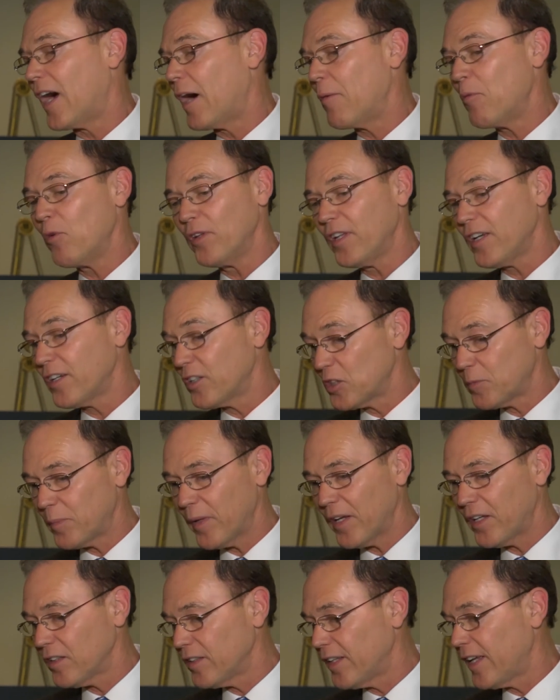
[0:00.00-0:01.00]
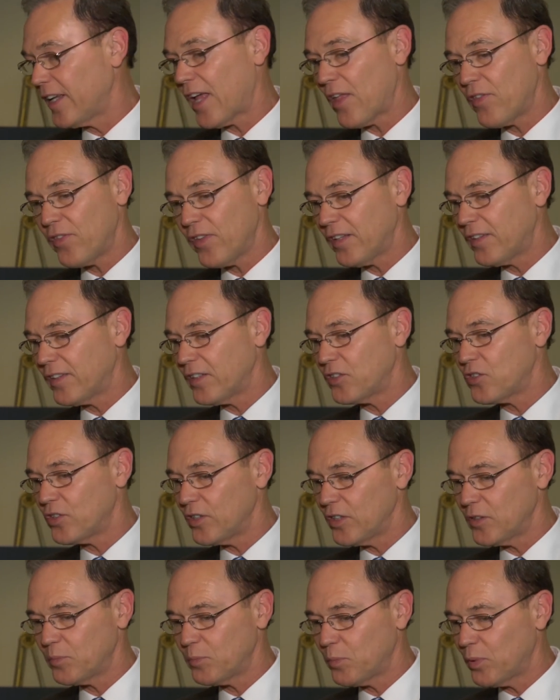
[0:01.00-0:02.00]
I'm only going to speculate. I think that
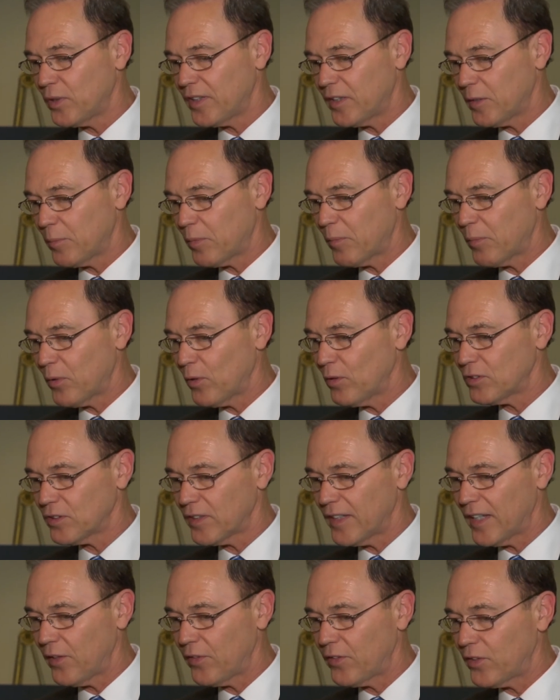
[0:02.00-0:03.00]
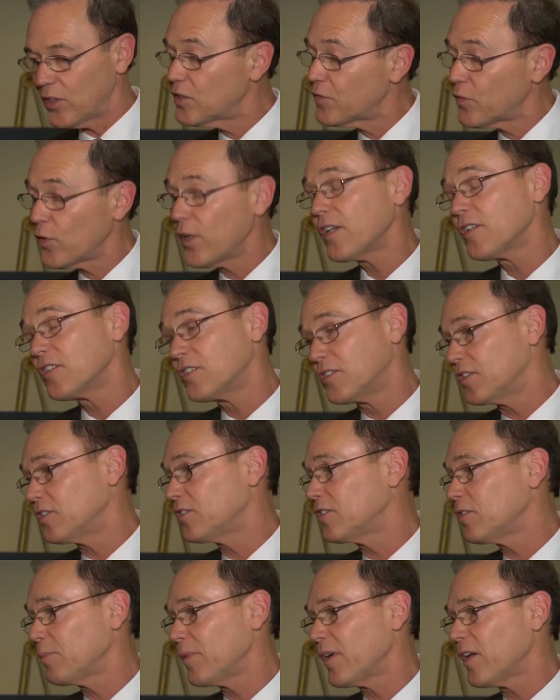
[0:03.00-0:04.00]
she's put the proposal out. This is very
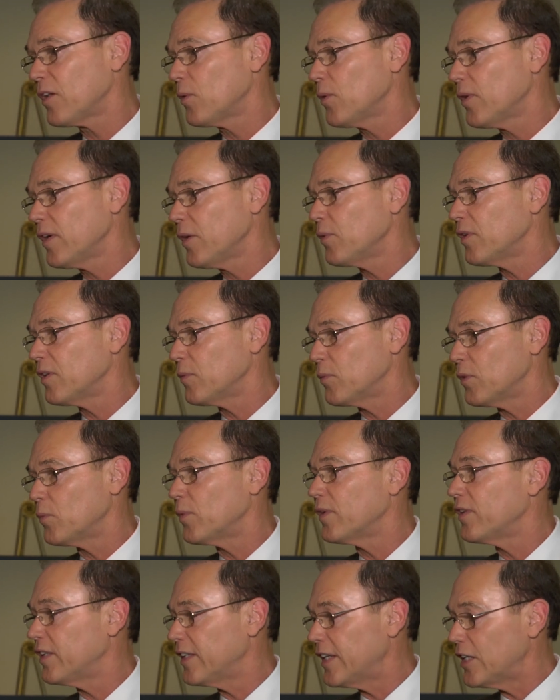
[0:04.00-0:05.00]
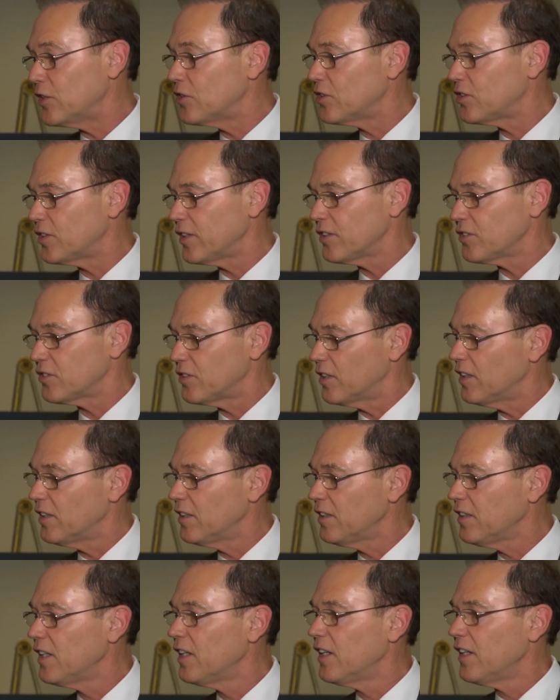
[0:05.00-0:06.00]
consistent, by the way, with, with what the agency has
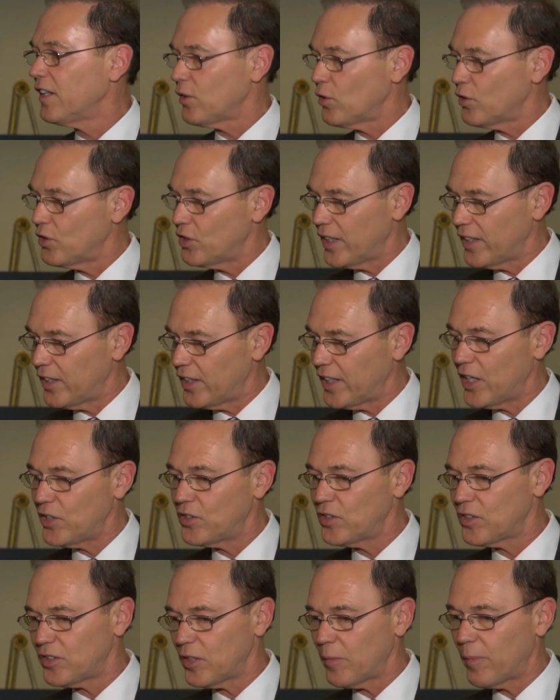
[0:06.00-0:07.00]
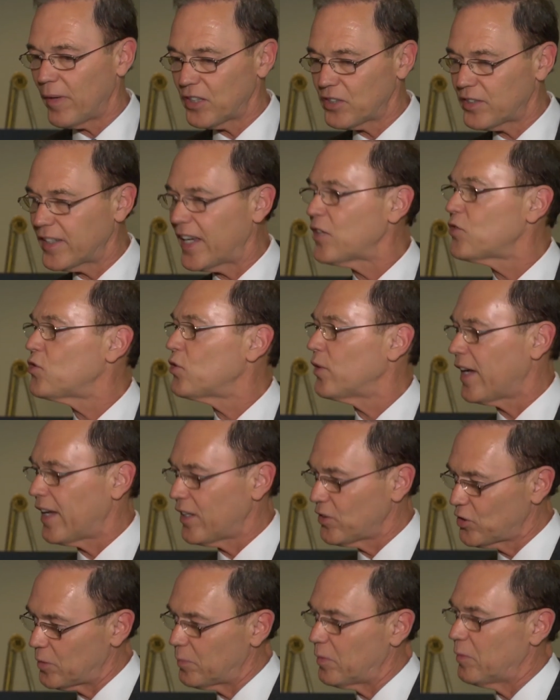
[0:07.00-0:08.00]
done. You know, the, the agency by statute
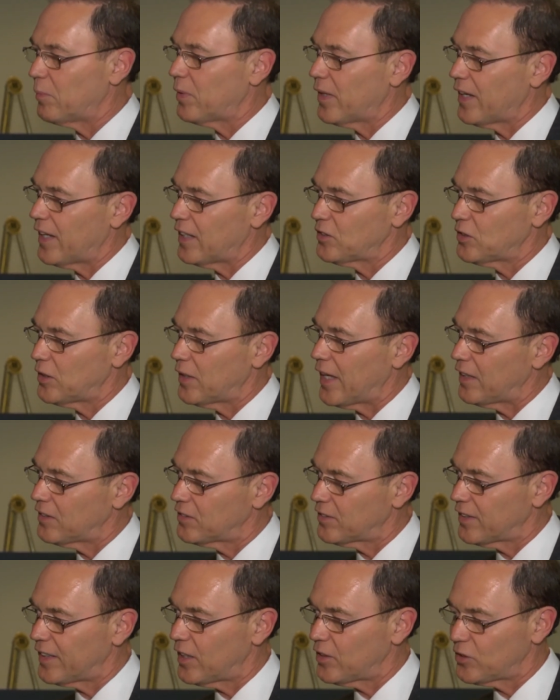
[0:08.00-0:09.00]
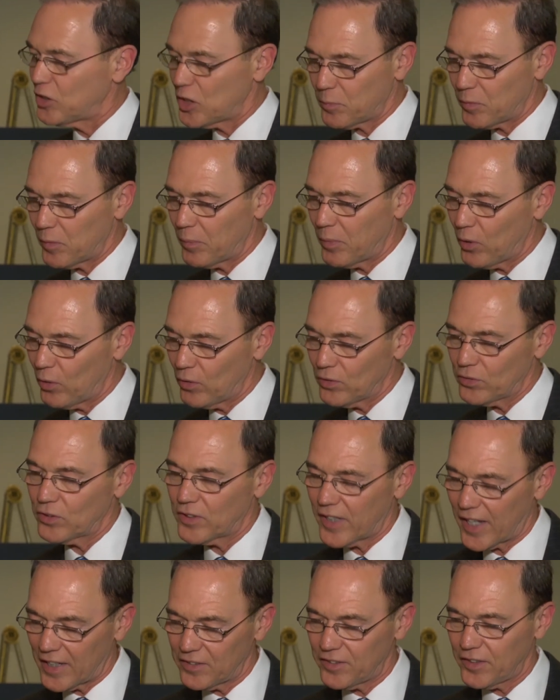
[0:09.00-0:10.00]
has to has to uh, send out these
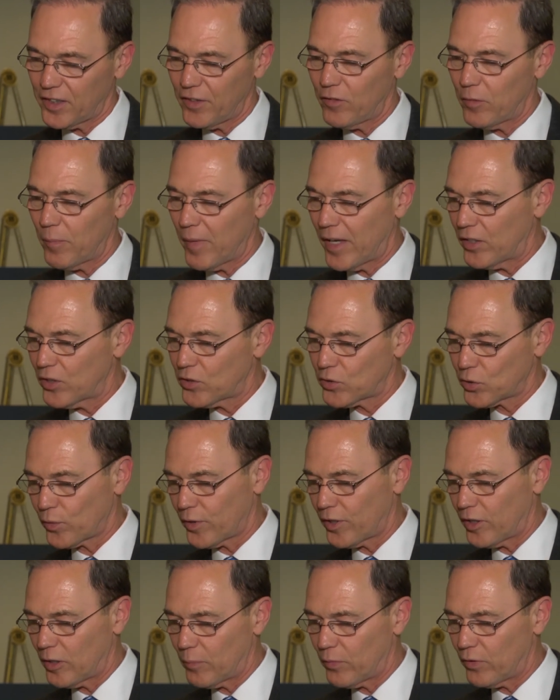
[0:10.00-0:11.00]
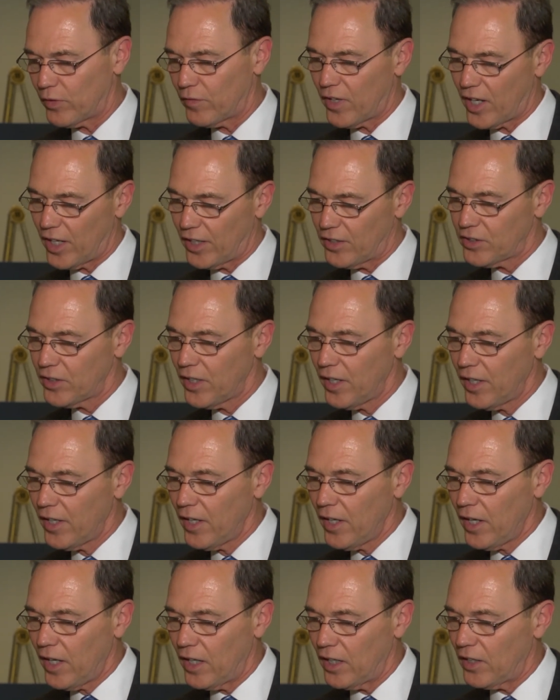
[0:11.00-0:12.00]
proposals, has to give the mandatory number of days.
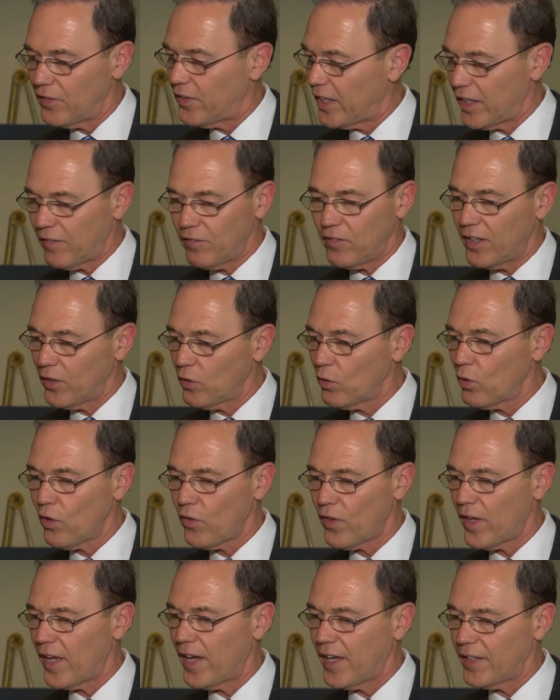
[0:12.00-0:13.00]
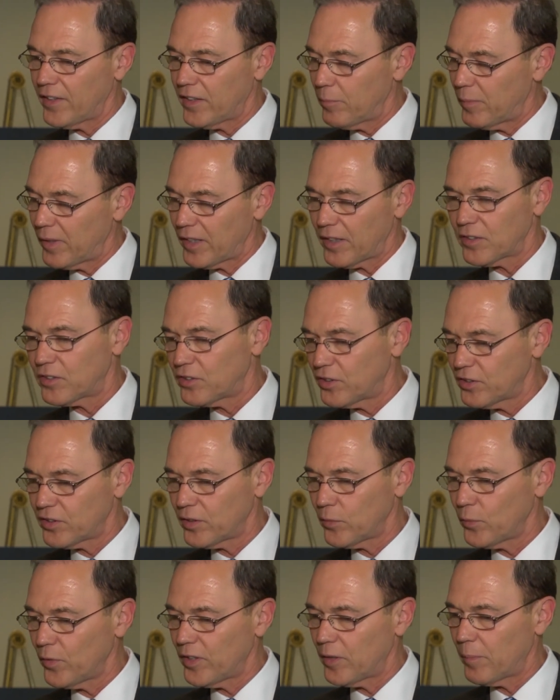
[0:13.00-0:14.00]
Uh, they have done all that. They've been
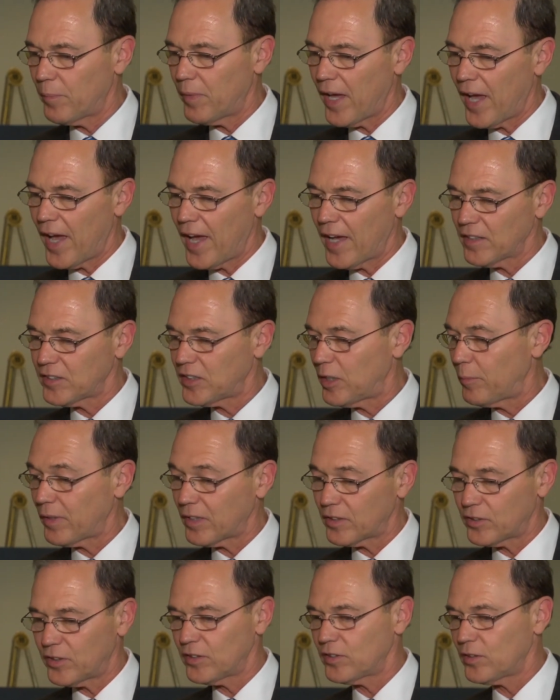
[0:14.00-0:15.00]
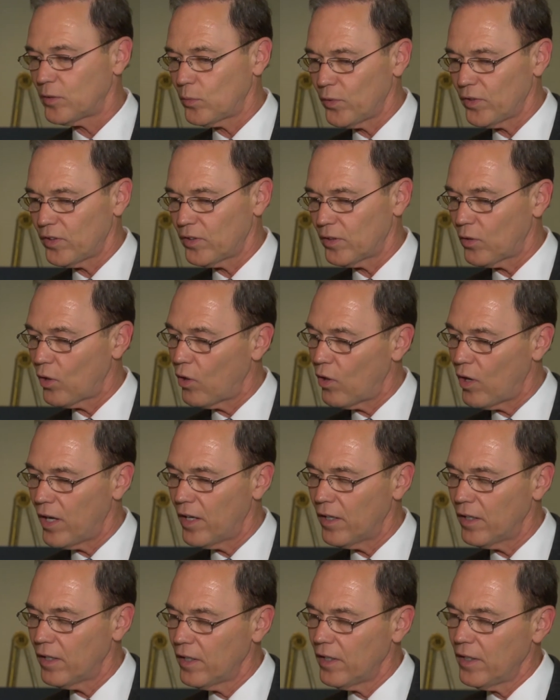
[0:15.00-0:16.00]
consistent with the past. They've been consistent with the
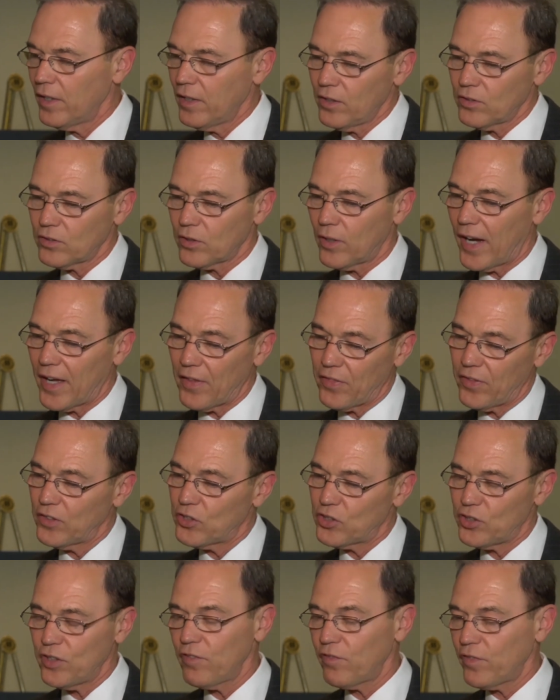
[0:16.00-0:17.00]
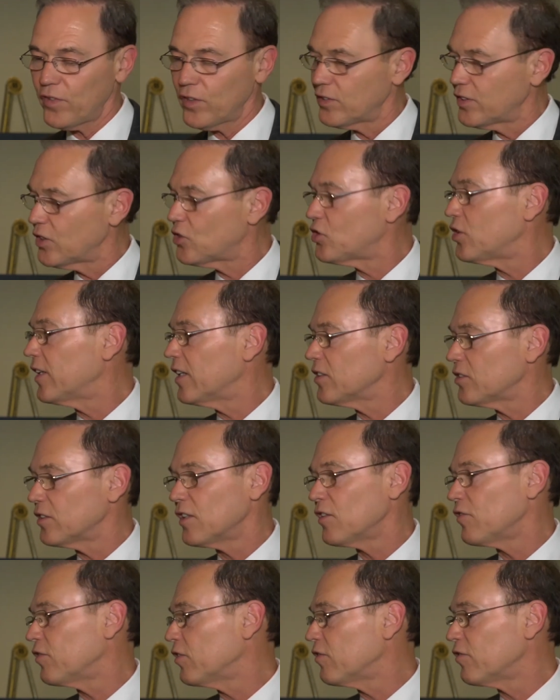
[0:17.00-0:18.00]
law. So I think she feels that she has
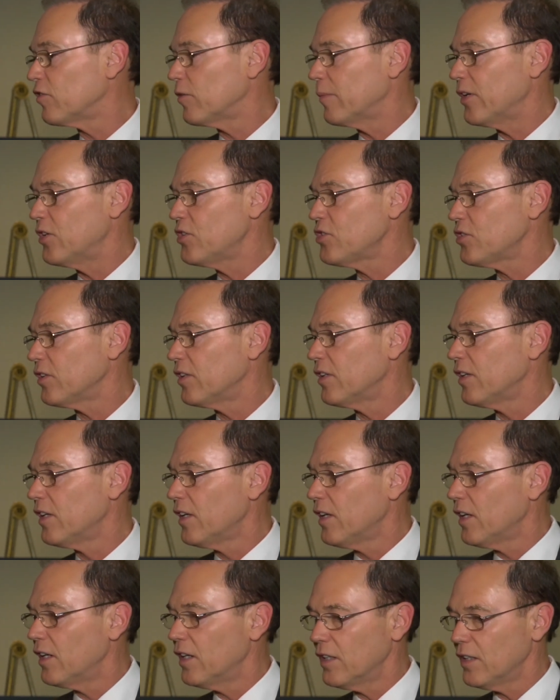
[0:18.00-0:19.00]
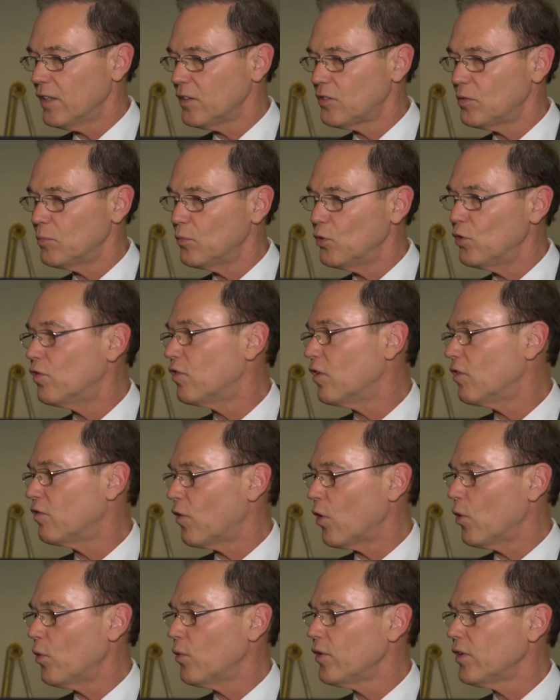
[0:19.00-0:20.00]
enough information uh, to move
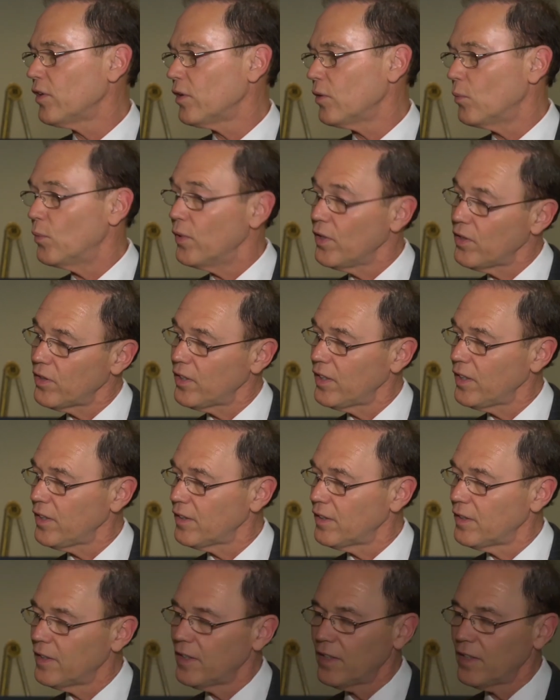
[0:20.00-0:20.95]
forward with it.